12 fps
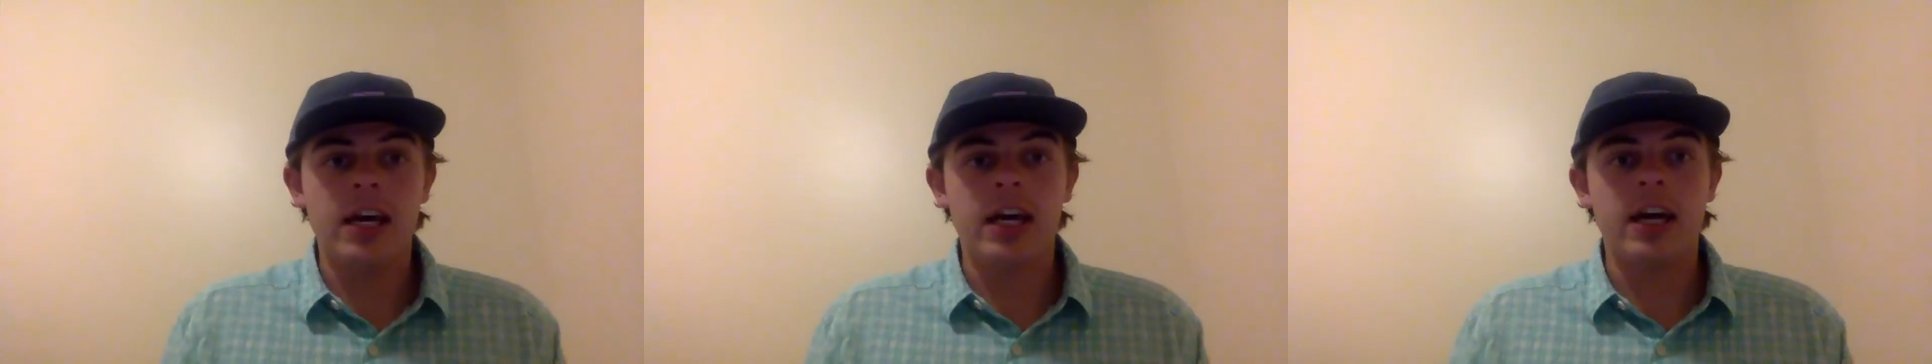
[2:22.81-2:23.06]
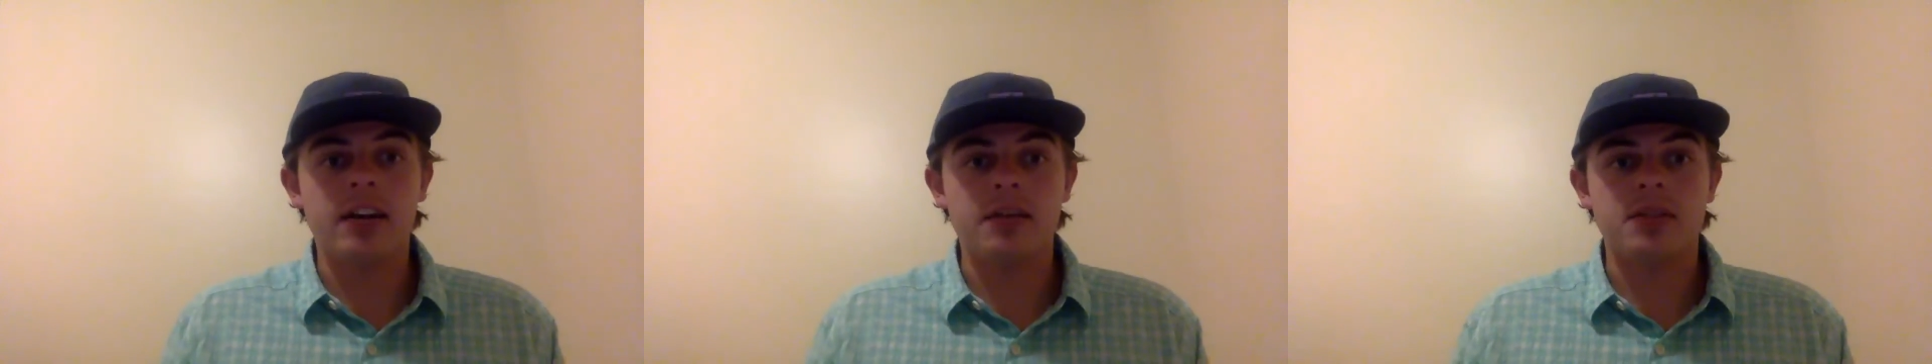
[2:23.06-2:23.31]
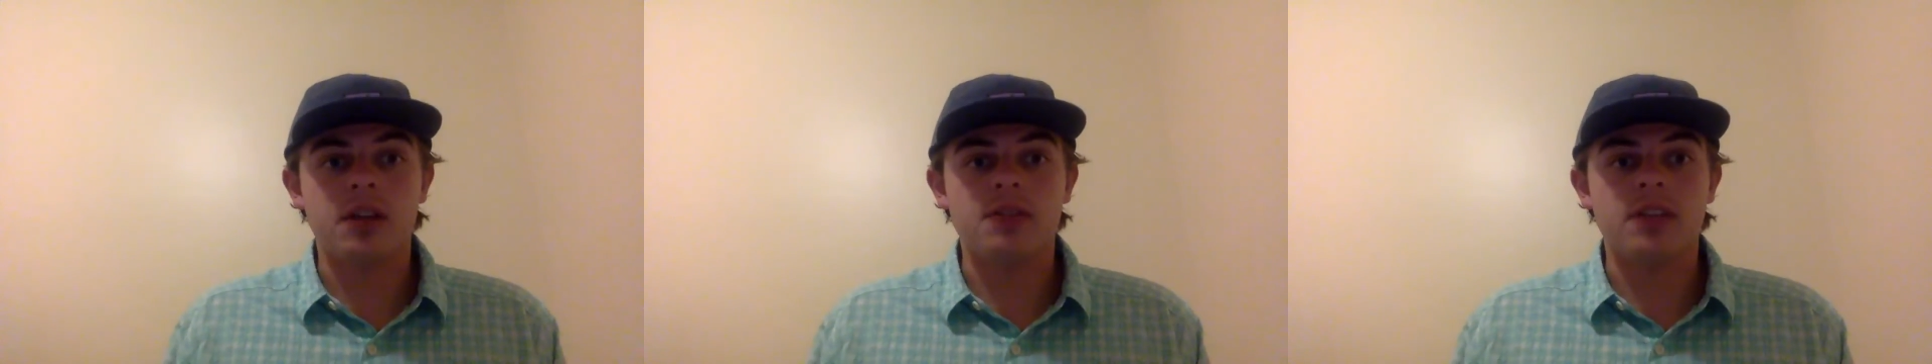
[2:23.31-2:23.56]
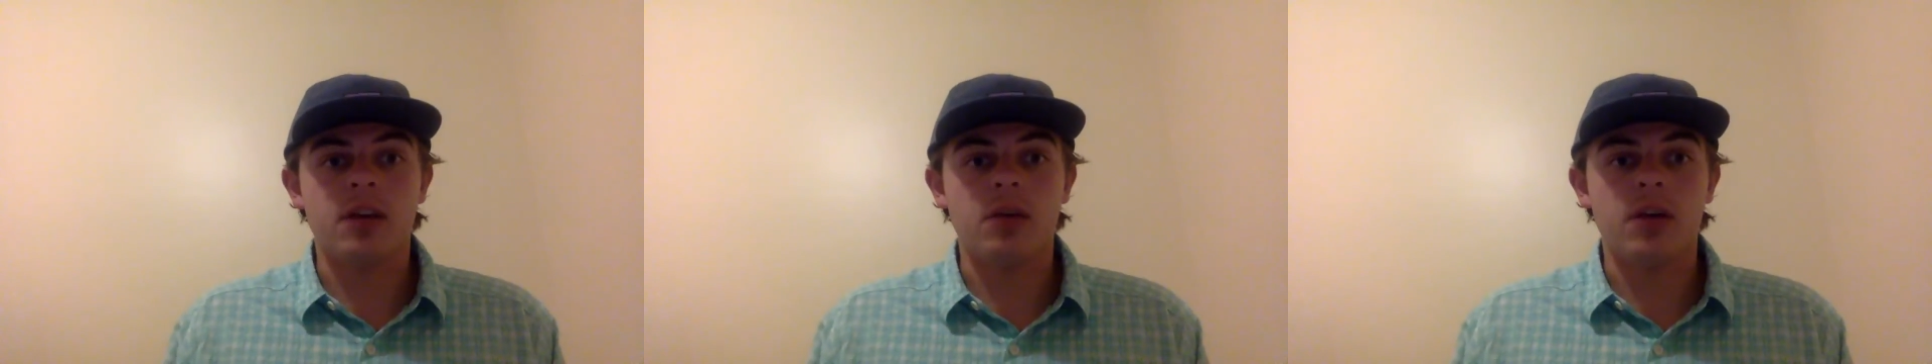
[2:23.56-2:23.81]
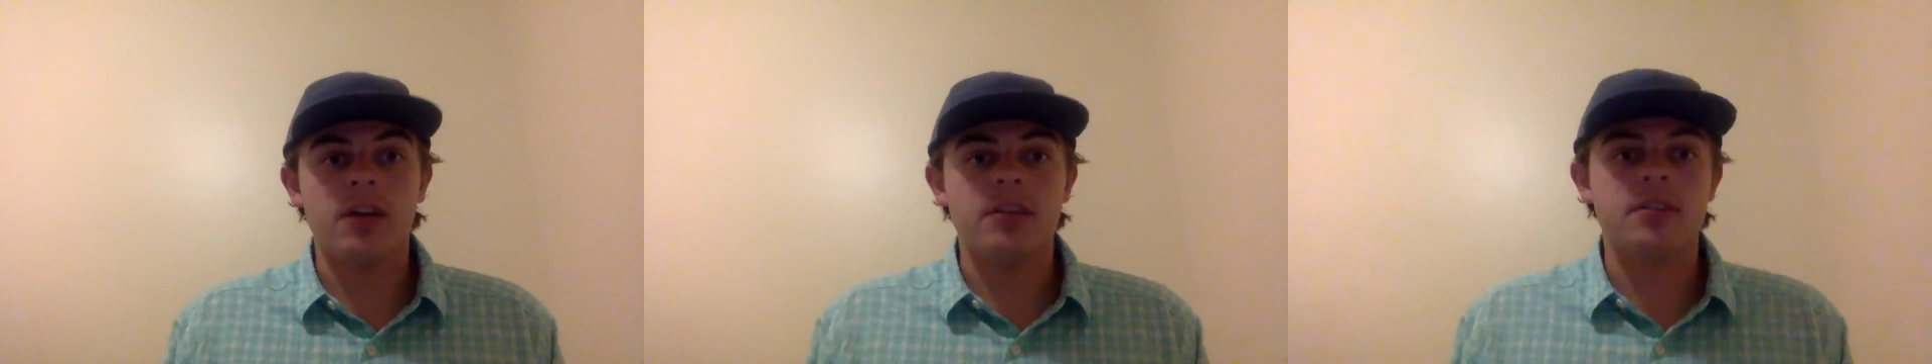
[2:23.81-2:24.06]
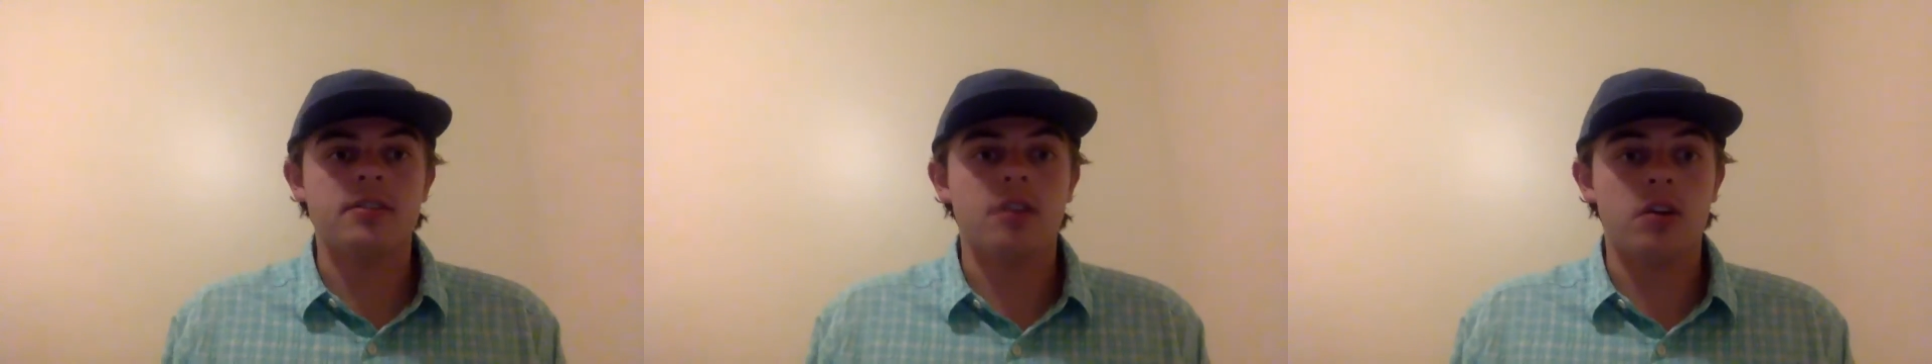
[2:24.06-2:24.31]
cut themselves out of
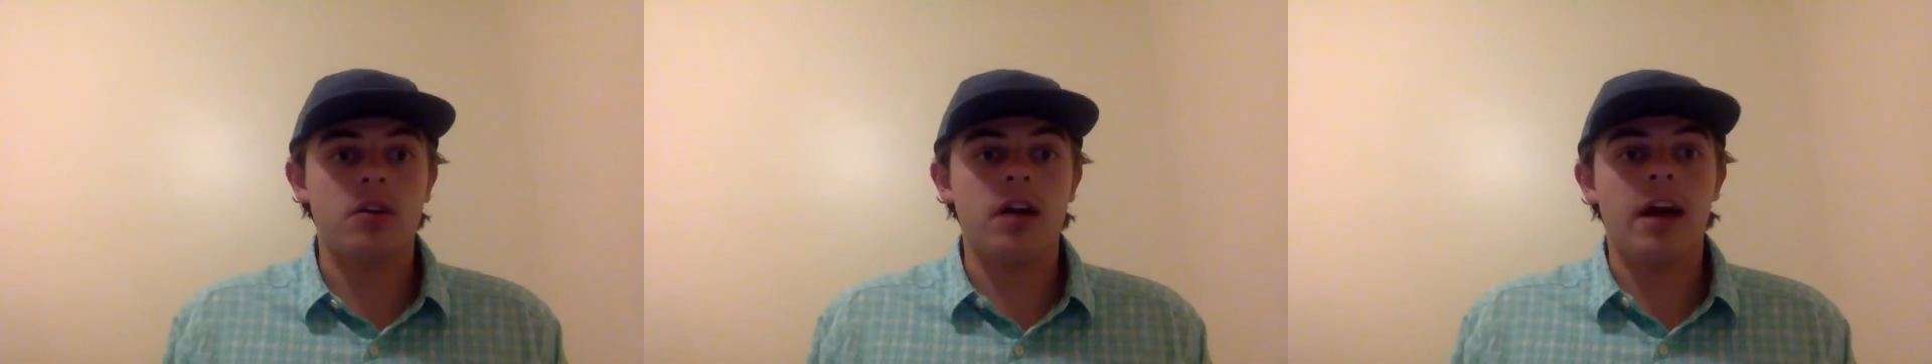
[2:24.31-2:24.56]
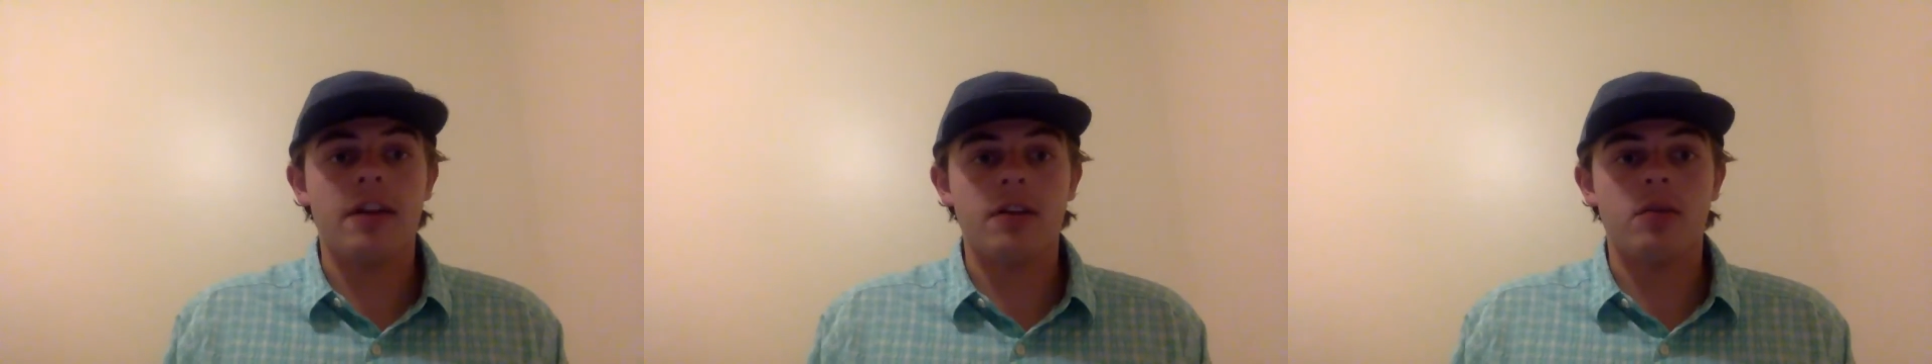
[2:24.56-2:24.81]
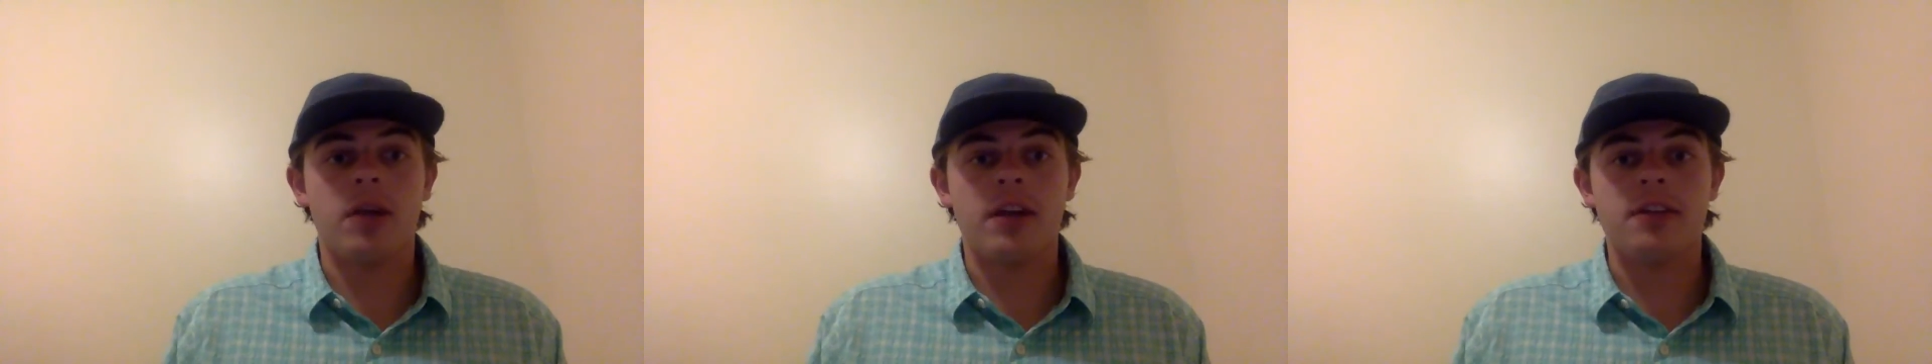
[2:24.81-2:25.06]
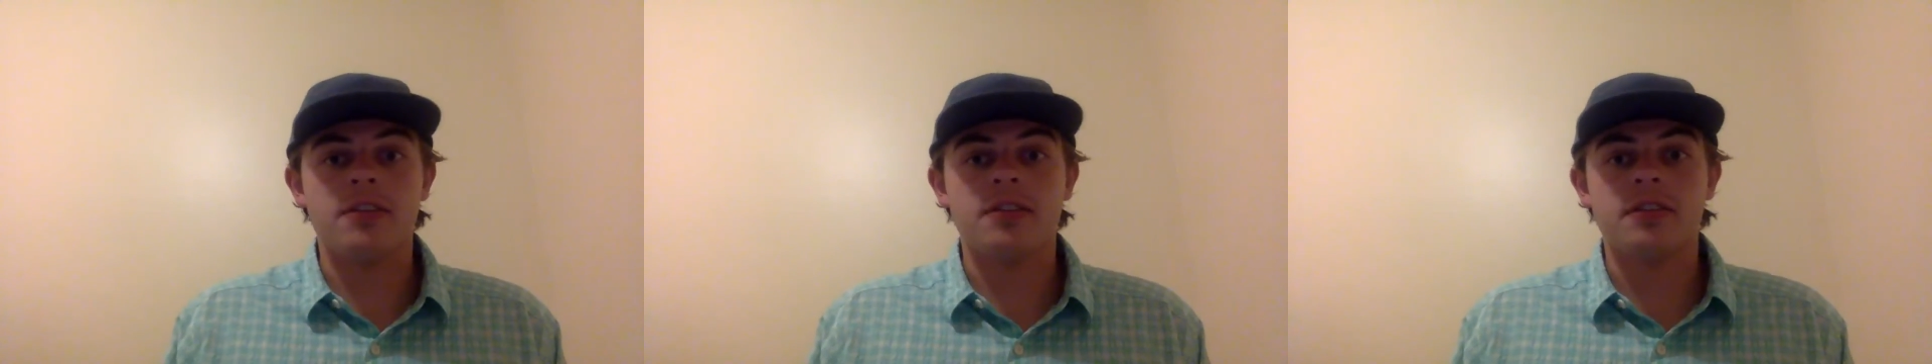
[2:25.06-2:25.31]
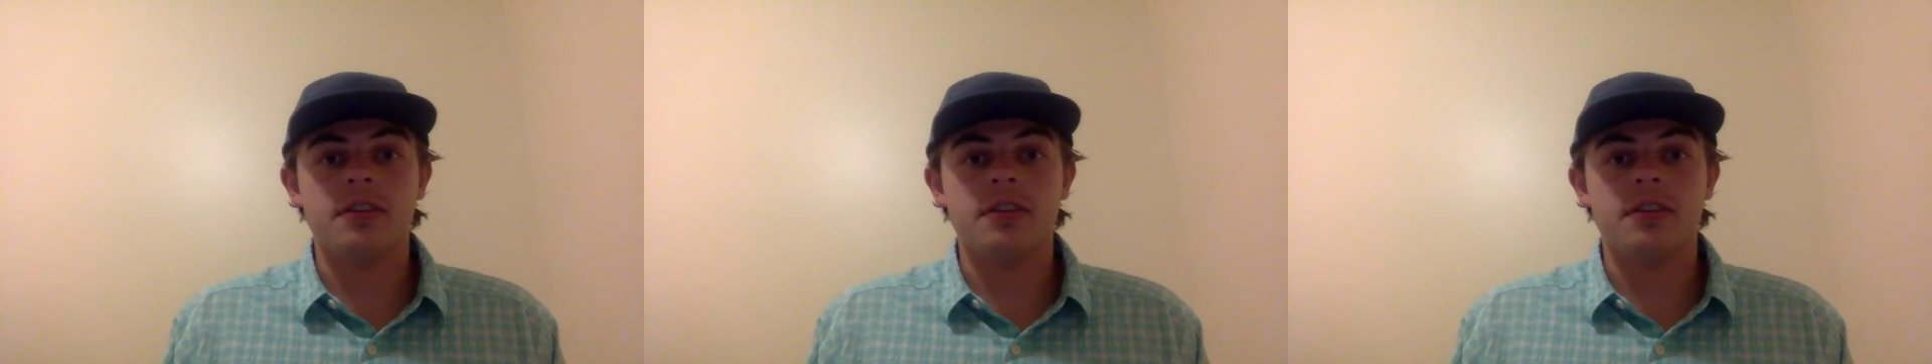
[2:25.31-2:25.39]
waders or out of their waders